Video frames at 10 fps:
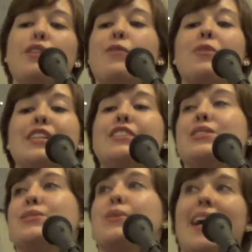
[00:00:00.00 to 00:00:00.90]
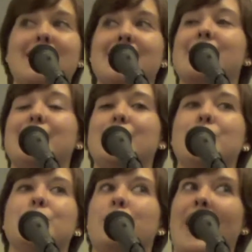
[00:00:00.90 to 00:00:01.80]
be 42 and
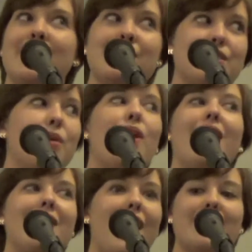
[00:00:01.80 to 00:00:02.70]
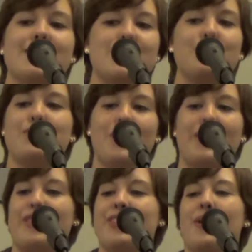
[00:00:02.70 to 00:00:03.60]
62 and so on and so
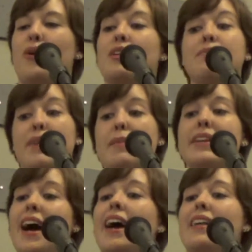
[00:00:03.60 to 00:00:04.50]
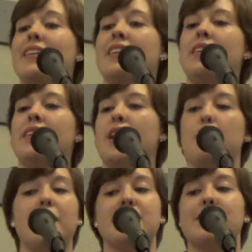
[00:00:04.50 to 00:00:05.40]
forth. Or maybe not.
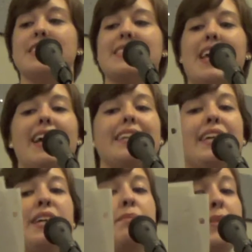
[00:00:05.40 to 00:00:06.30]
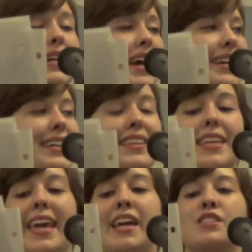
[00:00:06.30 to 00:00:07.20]
A bus could decide to hit me. I could get
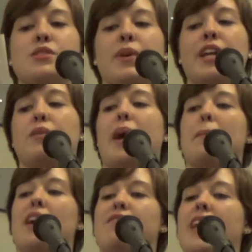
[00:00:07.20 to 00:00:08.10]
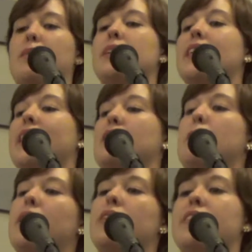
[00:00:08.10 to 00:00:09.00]
the cancer running around my family like the
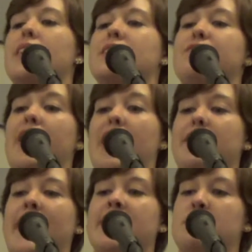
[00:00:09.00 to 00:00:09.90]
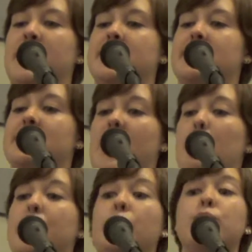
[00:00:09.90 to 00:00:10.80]
marathons and 5Ks meant to
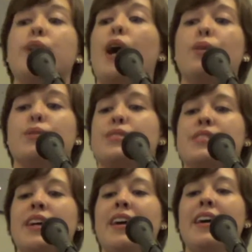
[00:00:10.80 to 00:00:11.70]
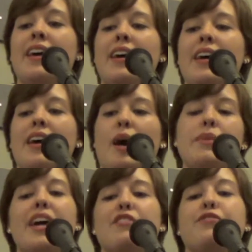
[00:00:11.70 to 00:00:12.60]
stop it. Who knows? I'm
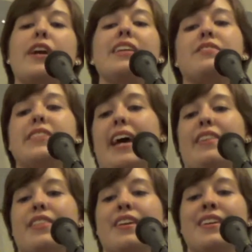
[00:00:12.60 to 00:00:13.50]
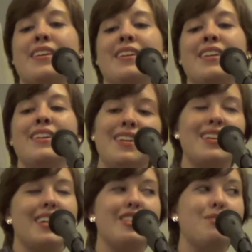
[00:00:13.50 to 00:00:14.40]
not afraid of death.
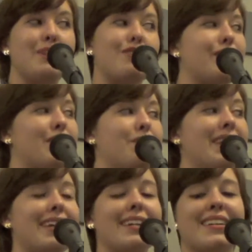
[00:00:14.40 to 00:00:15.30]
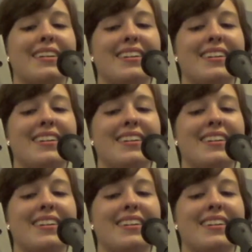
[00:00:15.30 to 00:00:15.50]
It should be afraid of me.